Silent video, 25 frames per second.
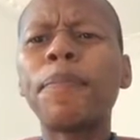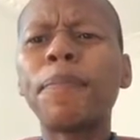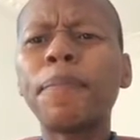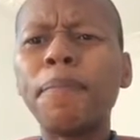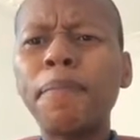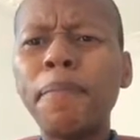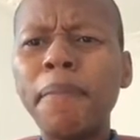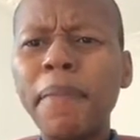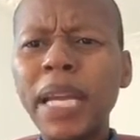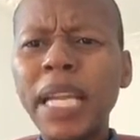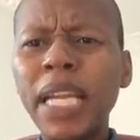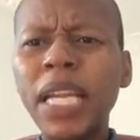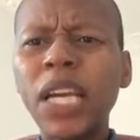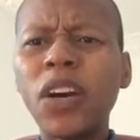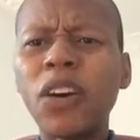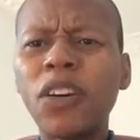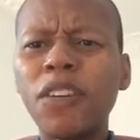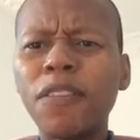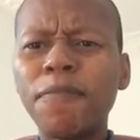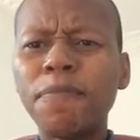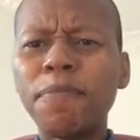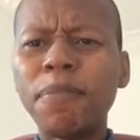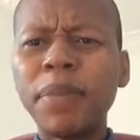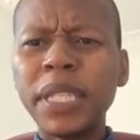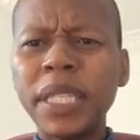meaning
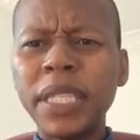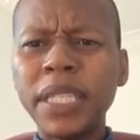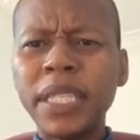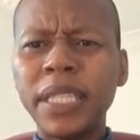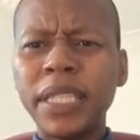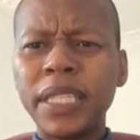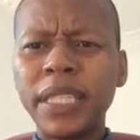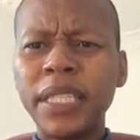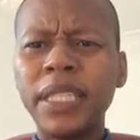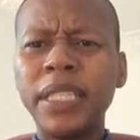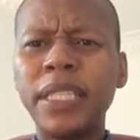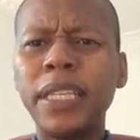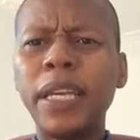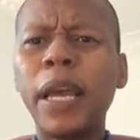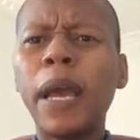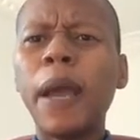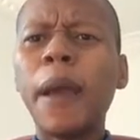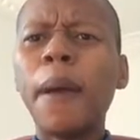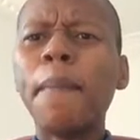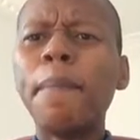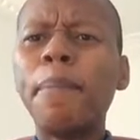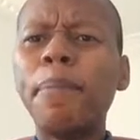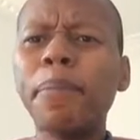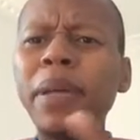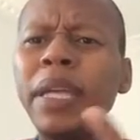of BEE.
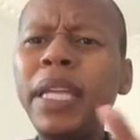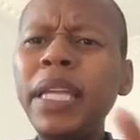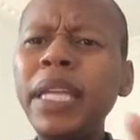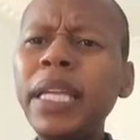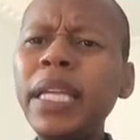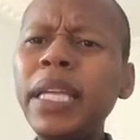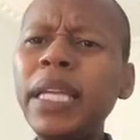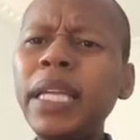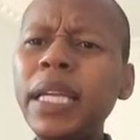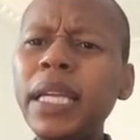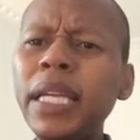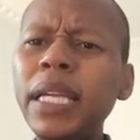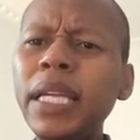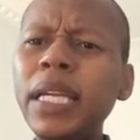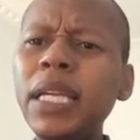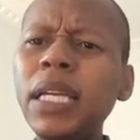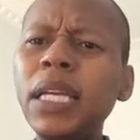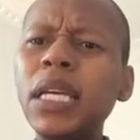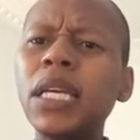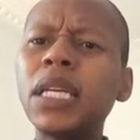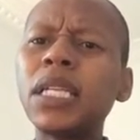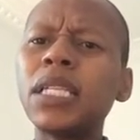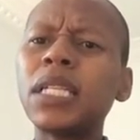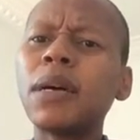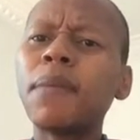BEE
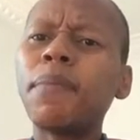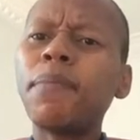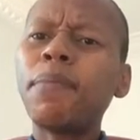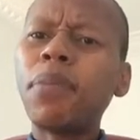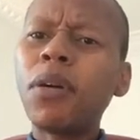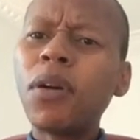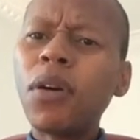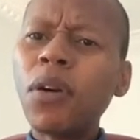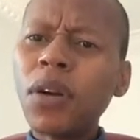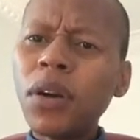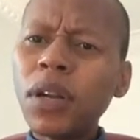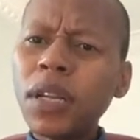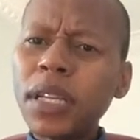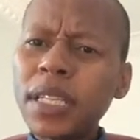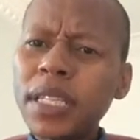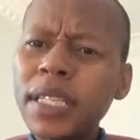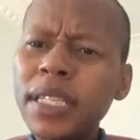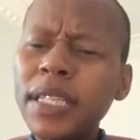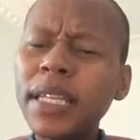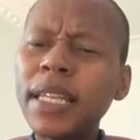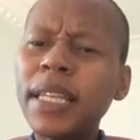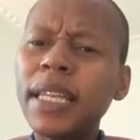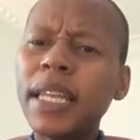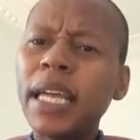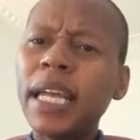is a
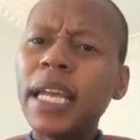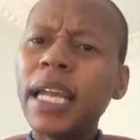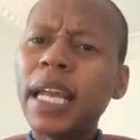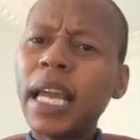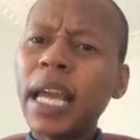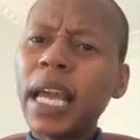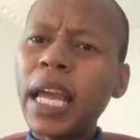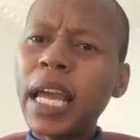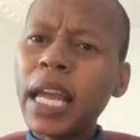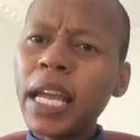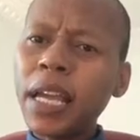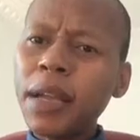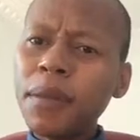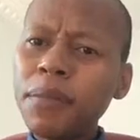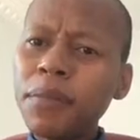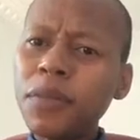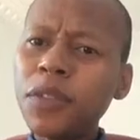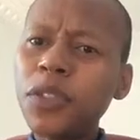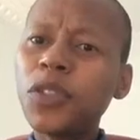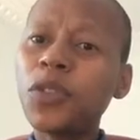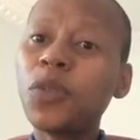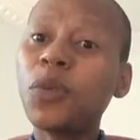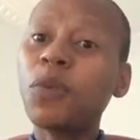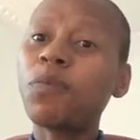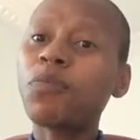policy that aims
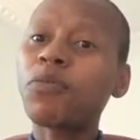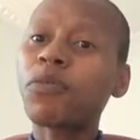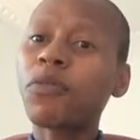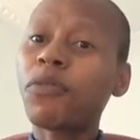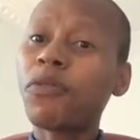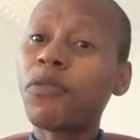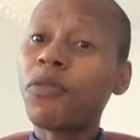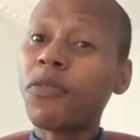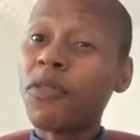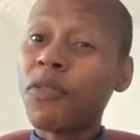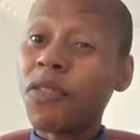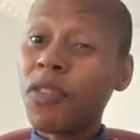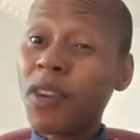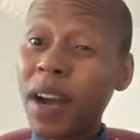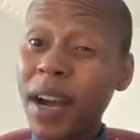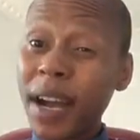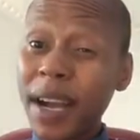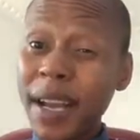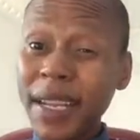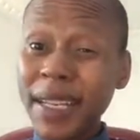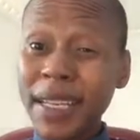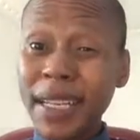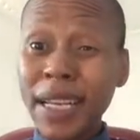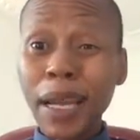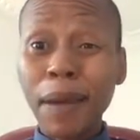to
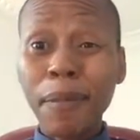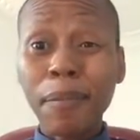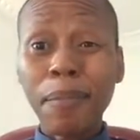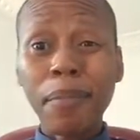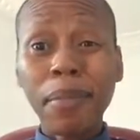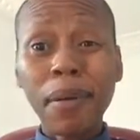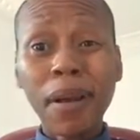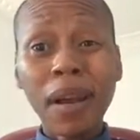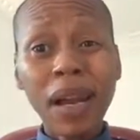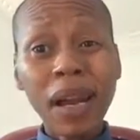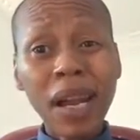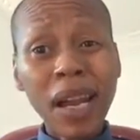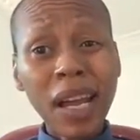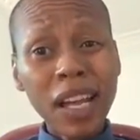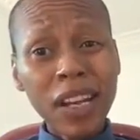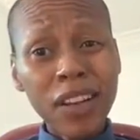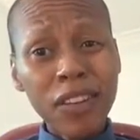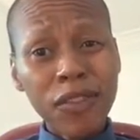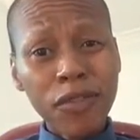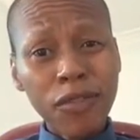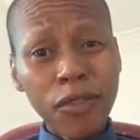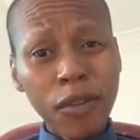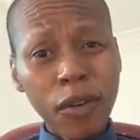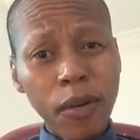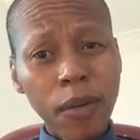provide a
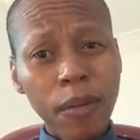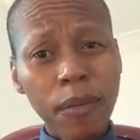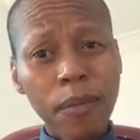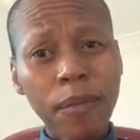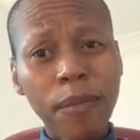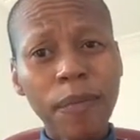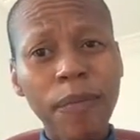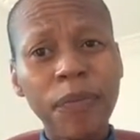platform